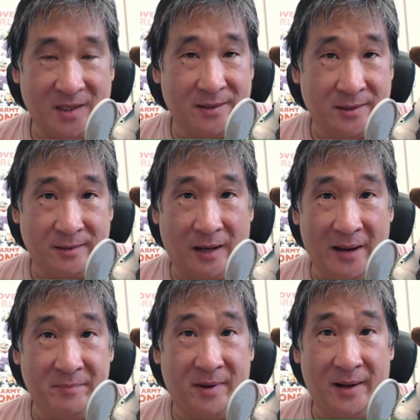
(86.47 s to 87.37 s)
the
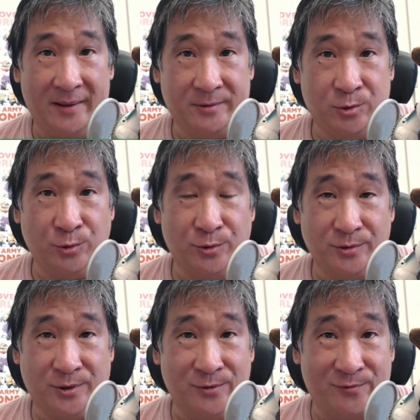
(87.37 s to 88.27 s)
I'm on
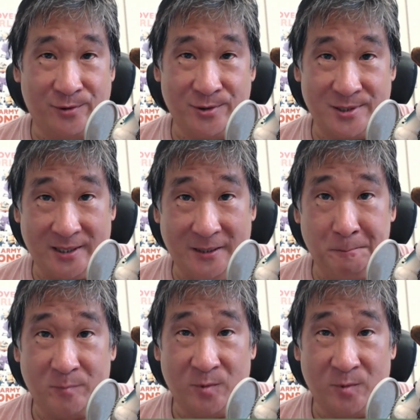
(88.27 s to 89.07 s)
Google University,